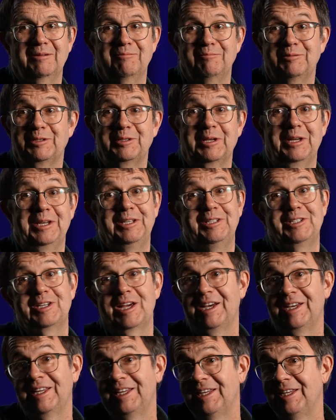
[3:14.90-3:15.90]
studied
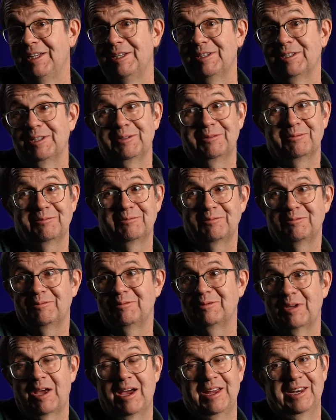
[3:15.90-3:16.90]
Chinese and
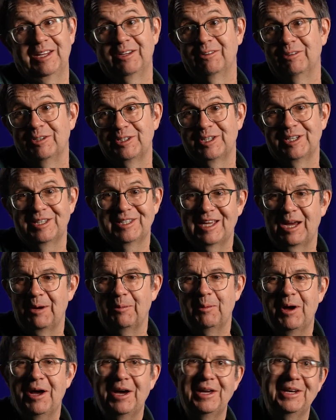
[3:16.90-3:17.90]
taught English in
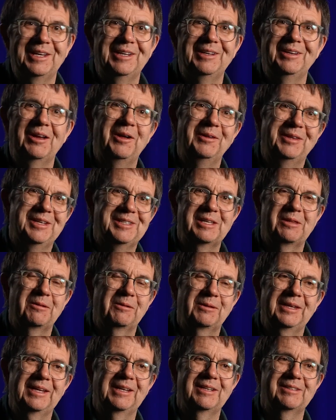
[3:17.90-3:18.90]
Taiwan and all these other
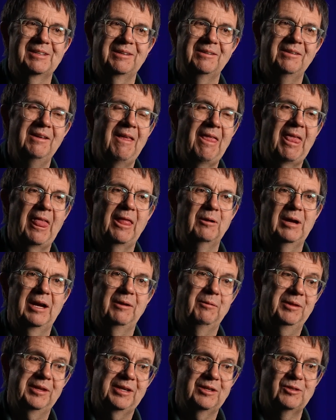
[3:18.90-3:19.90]
things. And I
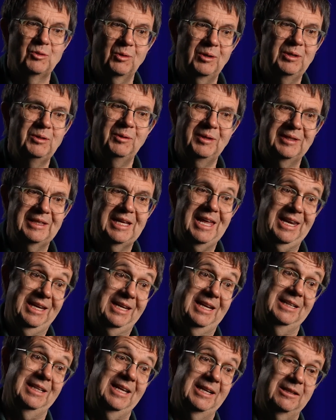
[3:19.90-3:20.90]
really enjoyed doing that,
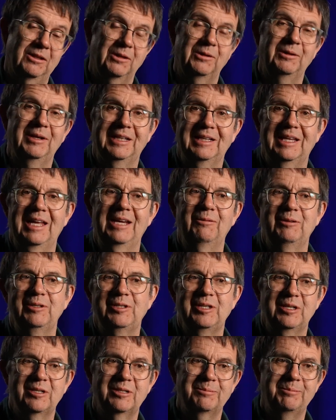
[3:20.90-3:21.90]
and I liked learning
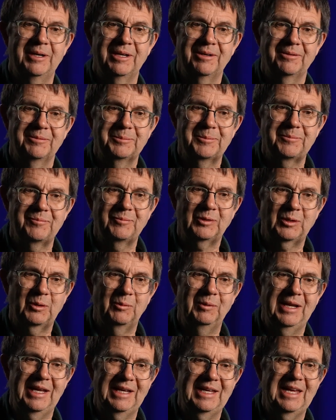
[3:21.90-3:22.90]
languages. But
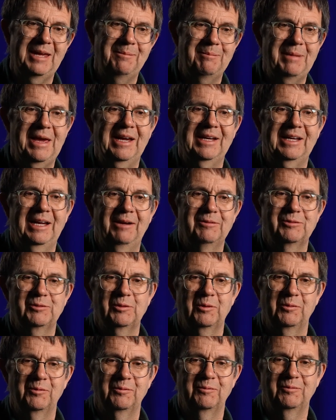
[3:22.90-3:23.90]
when I came back, I was
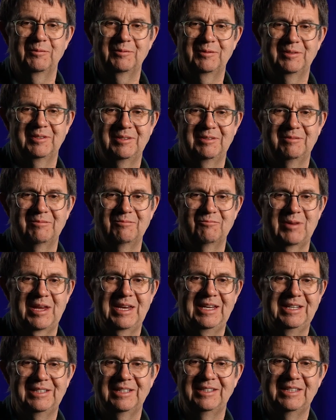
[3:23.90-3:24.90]
sort of
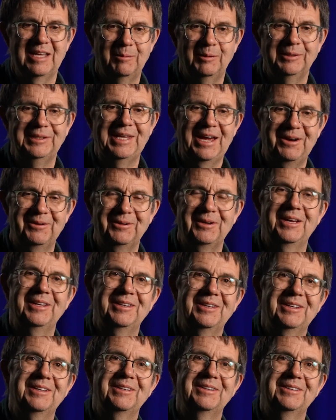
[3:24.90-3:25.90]
ready to double down
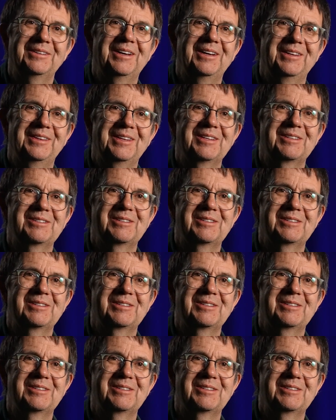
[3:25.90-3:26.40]
on